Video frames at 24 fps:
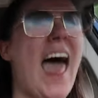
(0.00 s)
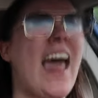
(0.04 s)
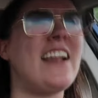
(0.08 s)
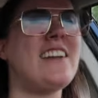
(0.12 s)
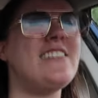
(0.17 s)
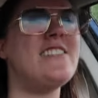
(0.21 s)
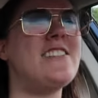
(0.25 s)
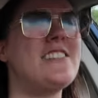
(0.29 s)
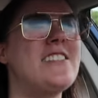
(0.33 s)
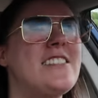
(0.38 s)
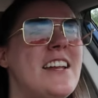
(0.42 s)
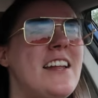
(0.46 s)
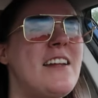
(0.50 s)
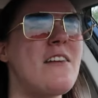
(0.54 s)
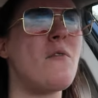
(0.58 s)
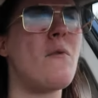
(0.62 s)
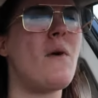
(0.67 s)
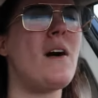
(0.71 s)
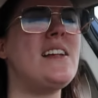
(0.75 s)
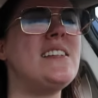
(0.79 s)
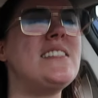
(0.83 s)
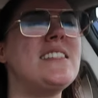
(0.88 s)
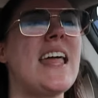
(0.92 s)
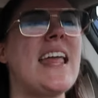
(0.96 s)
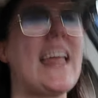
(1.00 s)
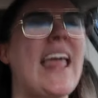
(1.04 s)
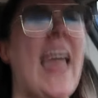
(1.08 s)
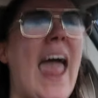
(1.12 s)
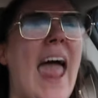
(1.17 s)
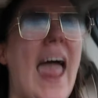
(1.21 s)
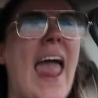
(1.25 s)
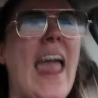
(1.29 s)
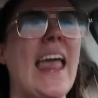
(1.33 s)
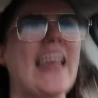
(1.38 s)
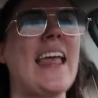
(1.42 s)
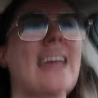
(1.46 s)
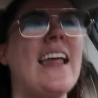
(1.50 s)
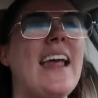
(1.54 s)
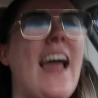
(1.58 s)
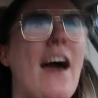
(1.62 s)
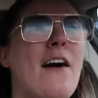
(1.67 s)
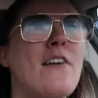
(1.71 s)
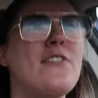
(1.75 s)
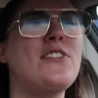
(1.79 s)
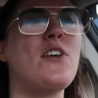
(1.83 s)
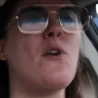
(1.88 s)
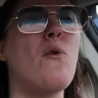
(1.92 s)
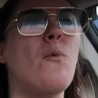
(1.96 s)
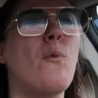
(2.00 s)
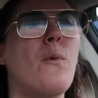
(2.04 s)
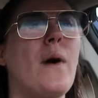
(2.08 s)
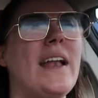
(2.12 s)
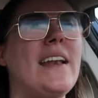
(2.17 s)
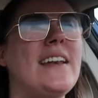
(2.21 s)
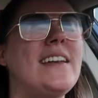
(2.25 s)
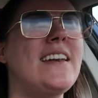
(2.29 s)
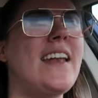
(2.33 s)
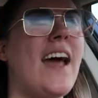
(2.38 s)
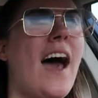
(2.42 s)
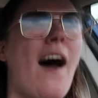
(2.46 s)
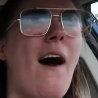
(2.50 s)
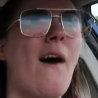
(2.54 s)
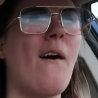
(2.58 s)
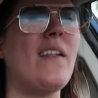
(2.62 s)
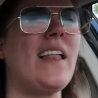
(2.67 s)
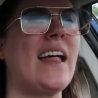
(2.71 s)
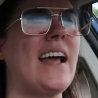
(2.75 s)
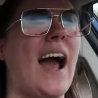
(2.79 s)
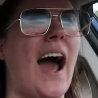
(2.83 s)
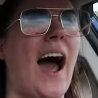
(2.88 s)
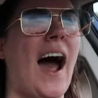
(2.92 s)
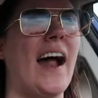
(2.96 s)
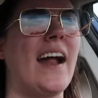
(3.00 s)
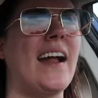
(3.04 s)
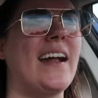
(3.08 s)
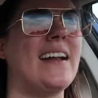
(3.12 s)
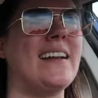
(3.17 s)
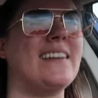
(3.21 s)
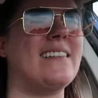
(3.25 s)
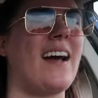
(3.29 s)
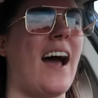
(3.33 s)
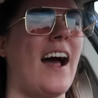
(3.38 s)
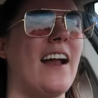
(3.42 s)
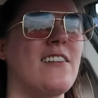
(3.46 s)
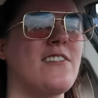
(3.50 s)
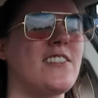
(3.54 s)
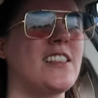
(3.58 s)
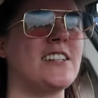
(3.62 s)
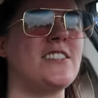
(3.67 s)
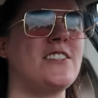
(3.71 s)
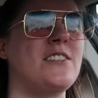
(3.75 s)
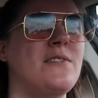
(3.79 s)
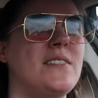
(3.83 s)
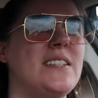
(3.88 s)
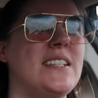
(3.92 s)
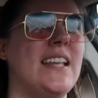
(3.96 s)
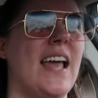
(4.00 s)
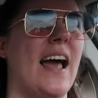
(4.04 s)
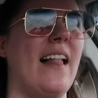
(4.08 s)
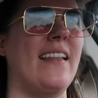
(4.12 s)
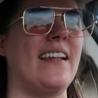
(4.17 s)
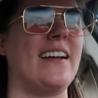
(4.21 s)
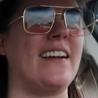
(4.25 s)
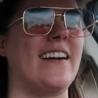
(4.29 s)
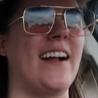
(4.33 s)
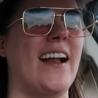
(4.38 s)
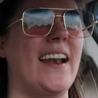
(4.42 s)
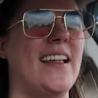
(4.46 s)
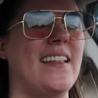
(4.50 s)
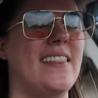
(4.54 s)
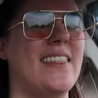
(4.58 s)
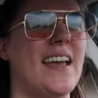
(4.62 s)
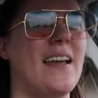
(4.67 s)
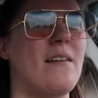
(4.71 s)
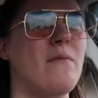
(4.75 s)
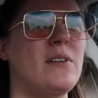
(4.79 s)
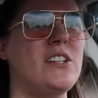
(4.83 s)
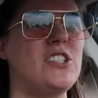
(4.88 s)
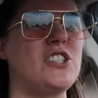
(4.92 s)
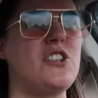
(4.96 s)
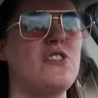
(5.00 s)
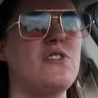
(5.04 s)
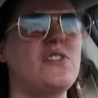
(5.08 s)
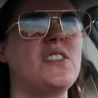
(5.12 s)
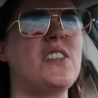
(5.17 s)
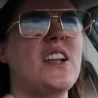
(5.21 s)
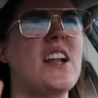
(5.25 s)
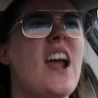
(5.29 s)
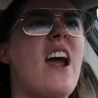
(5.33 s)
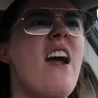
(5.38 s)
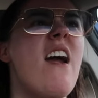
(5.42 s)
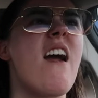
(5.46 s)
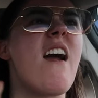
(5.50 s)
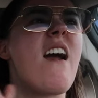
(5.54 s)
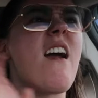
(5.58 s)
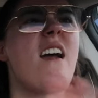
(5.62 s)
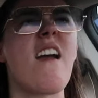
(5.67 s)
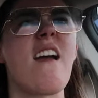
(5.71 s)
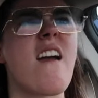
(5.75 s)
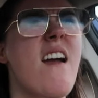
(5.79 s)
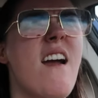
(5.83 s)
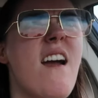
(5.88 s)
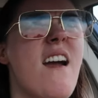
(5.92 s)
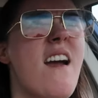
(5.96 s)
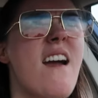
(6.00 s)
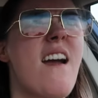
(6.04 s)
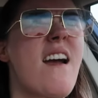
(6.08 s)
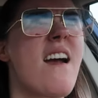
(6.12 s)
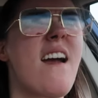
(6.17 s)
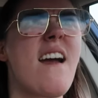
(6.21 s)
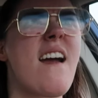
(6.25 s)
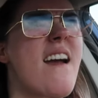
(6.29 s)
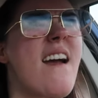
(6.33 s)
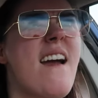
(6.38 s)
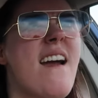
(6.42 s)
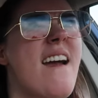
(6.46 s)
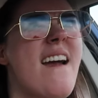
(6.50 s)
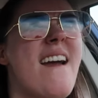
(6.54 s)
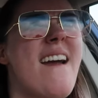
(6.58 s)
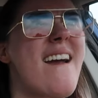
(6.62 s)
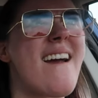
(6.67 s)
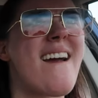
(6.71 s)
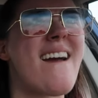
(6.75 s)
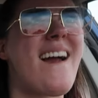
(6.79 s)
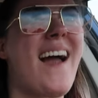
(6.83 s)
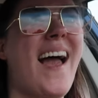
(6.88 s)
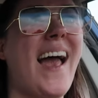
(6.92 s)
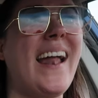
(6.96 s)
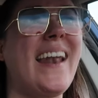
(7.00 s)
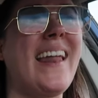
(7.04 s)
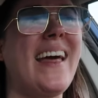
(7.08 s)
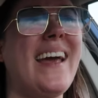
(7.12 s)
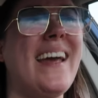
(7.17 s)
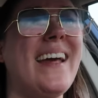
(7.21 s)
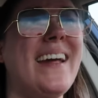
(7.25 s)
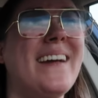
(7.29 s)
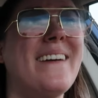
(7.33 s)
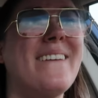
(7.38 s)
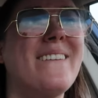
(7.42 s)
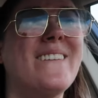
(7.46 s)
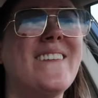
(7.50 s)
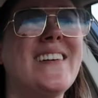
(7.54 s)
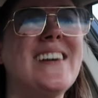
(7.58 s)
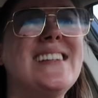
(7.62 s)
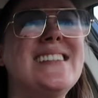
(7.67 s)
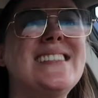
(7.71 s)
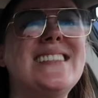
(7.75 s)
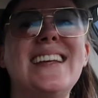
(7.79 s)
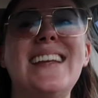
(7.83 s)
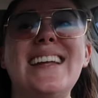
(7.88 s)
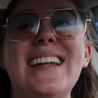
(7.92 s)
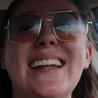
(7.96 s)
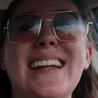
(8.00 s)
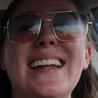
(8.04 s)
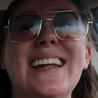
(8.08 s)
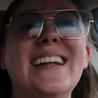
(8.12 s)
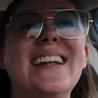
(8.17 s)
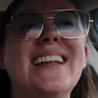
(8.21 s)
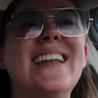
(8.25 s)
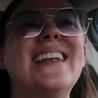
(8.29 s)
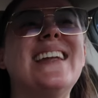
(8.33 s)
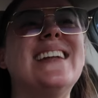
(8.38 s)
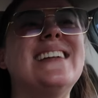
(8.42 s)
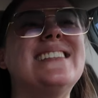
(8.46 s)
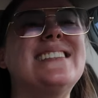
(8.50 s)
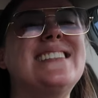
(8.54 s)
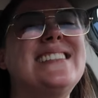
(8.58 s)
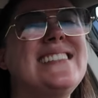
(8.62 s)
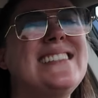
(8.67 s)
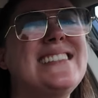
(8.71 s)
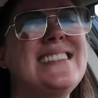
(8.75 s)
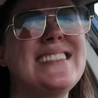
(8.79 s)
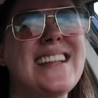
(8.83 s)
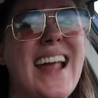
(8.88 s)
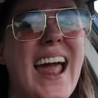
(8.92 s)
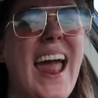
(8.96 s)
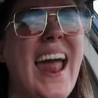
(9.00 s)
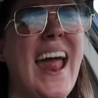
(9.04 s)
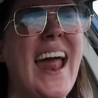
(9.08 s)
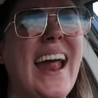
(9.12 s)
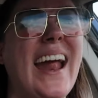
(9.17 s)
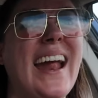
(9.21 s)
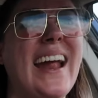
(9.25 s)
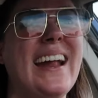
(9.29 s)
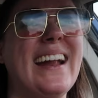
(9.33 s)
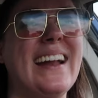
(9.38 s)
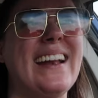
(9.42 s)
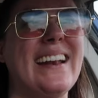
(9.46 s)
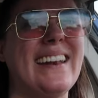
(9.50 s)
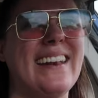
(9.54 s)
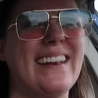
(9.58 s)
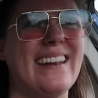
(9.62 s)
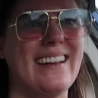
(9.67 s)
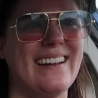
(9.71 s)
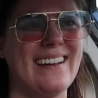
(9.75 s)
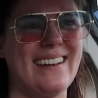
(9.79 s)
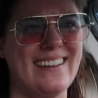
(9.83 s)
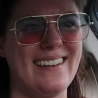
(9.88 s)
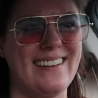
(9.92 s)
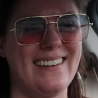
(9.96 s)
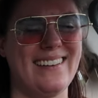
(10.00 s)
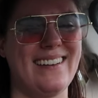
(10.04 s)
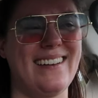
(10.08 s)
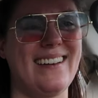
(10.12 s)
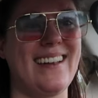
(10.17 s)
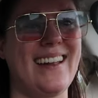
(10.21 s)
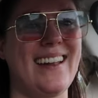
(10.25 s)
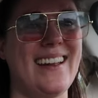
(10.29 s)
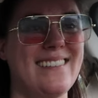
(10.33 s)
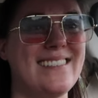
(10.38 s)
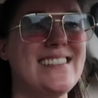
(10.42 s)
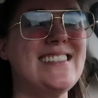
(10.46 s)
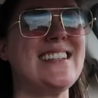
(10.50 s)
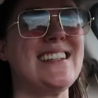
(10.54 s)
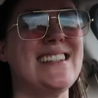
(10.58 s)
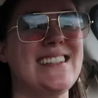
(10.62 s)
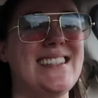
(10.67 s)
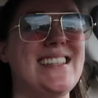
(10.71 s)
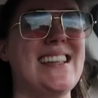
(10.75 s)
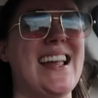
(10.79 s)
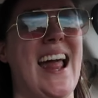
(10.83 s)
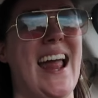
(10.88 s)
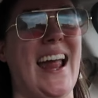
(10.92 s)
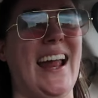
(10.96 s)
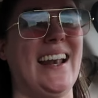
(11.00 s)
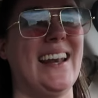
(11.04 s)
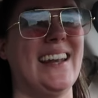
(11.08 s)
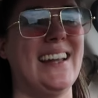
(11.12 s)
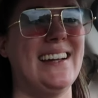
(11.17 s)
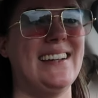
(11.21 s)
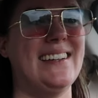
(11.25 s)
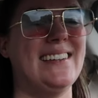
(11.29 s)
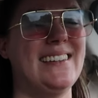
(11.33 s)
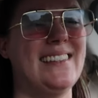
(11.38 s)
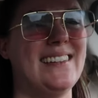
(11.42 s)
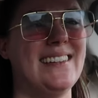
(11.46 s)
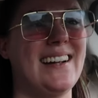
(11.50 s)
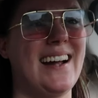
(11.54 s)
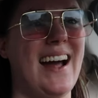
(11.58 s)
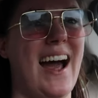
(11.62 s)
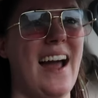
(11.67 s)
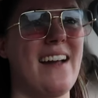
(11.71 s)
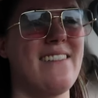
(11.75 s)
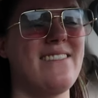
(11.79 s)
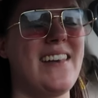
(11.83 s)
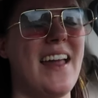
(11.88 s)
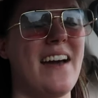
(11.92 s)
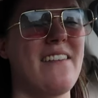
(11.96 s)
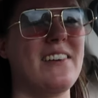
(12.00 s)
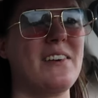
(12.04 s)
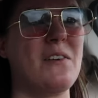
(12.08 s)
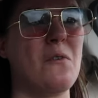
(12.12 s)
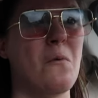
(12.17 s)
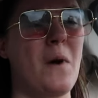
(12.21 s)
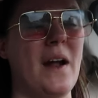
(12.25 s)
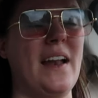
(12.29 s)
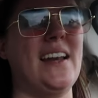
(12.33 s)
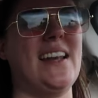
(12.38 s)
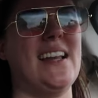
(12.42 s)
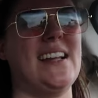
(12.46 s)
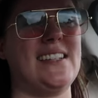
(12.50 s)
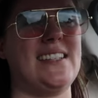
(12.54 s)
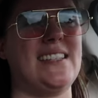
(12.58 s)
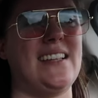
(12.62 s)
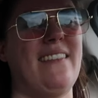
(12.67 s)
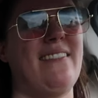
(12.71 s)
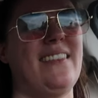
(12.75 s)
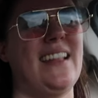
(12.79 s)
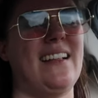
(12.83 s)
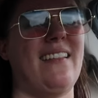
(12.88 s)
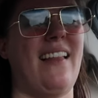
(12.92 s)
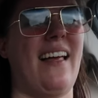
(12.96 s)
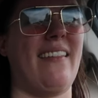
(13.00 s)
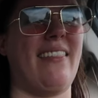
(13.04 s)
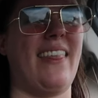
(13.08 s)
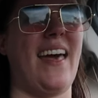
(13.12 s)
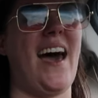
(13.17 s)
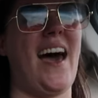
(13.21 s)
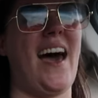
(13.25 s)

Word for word: And she was like hanging out the window. Like, I don't think she was yelling or anything, but she was just like, ah! And it was insane. It was insane. I've never witnessed something like